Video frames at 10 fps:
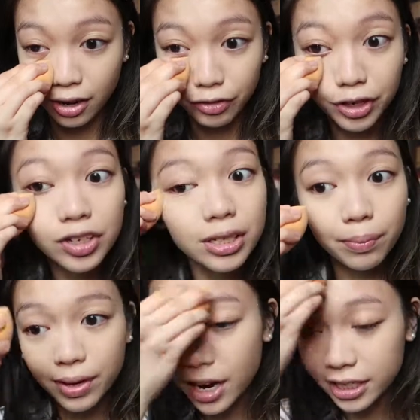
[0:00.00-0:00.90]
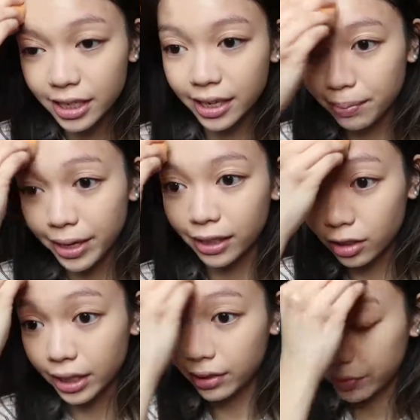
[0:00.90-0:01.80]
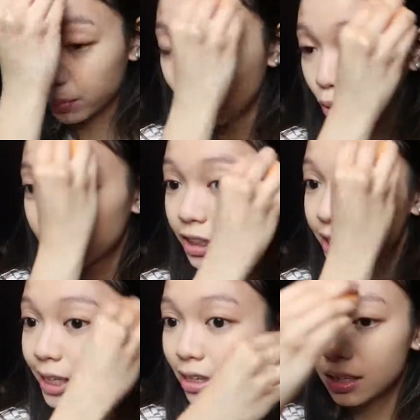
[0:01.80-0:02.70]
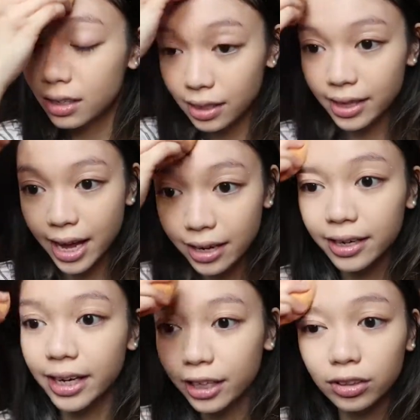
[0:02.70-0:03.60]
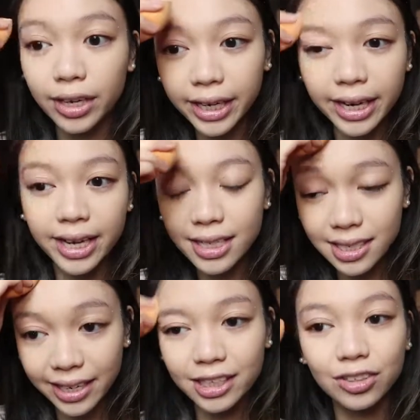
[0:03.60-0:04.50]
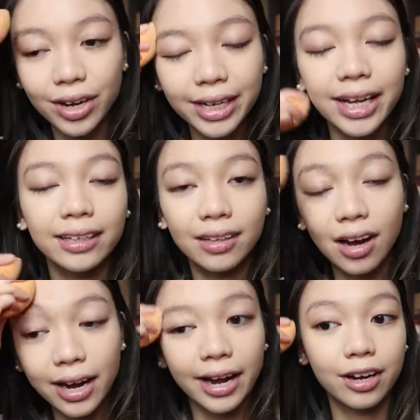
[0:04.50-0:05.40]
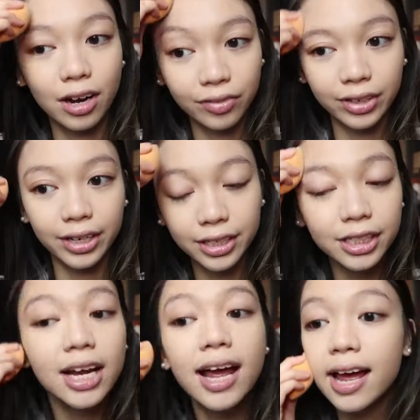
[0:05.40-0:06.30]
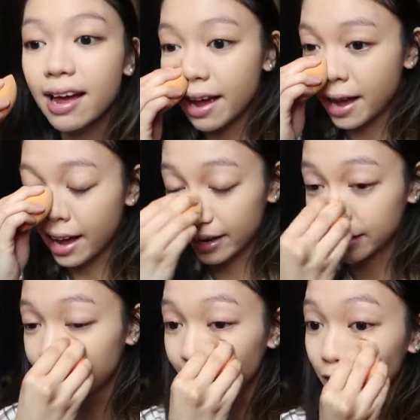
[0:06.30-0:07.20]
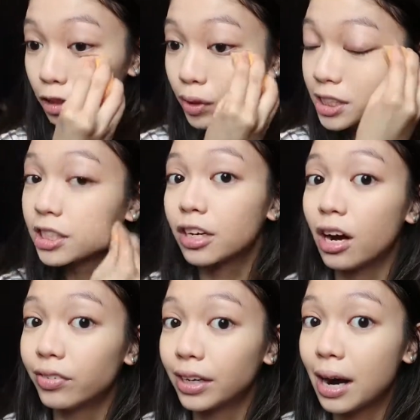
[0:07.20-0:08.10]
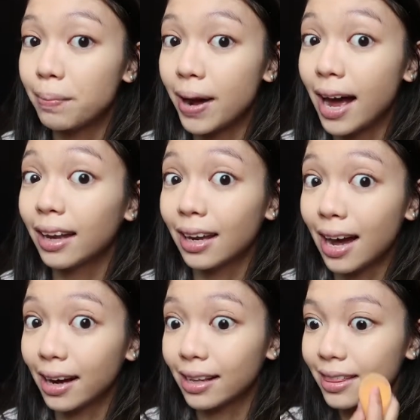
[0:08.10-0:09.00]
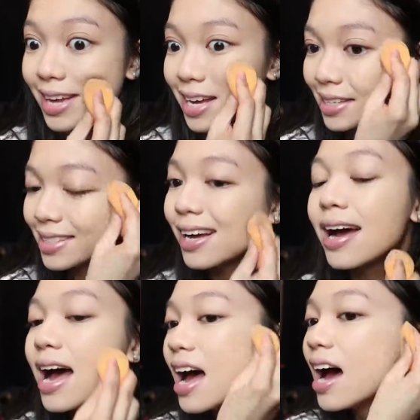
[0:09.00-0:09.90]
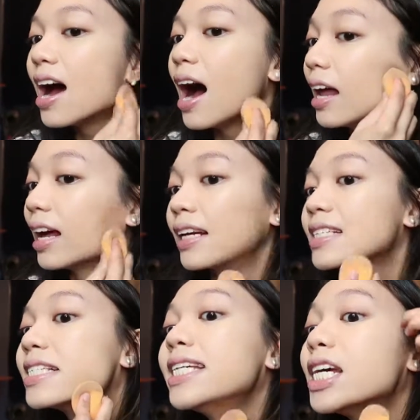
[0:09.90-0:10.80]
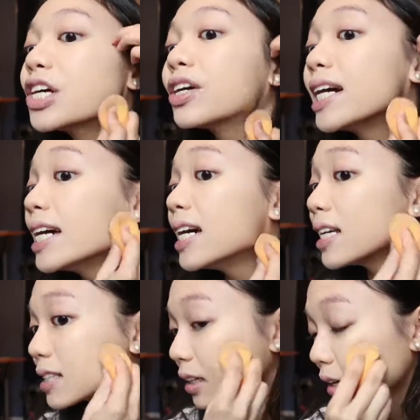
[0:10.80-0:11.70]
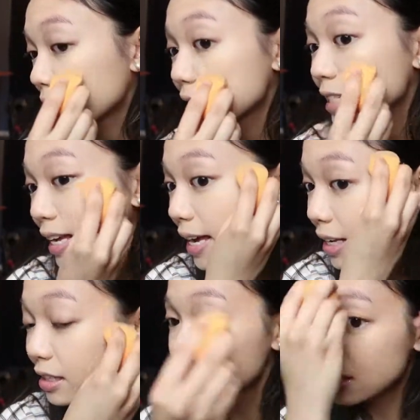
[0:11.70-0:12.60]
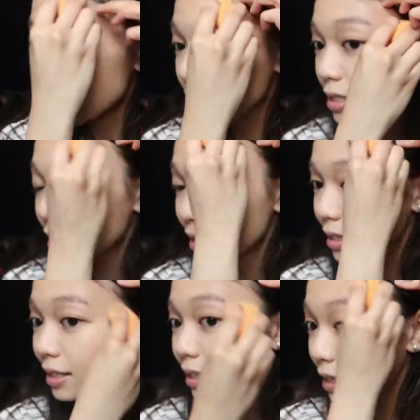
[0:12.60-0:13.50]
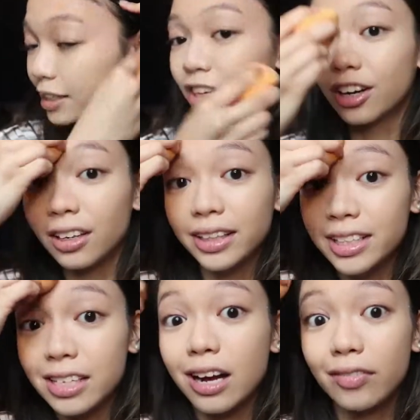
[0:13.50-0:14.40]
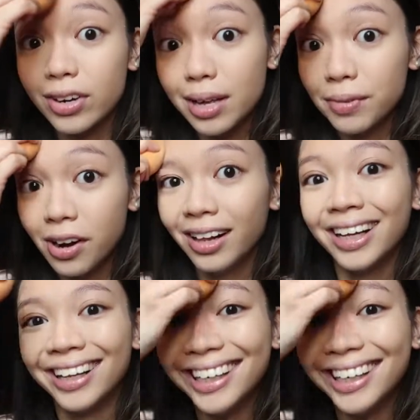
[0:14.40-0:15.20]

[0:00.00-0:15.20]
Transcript: If you use a brush, it can make it look even more sheer than it already is. Like, it's already like not high coverage, and your girl wants to cover up a lot of things, a lot of secrets, a lot of sins. Your girl needs to cover them all.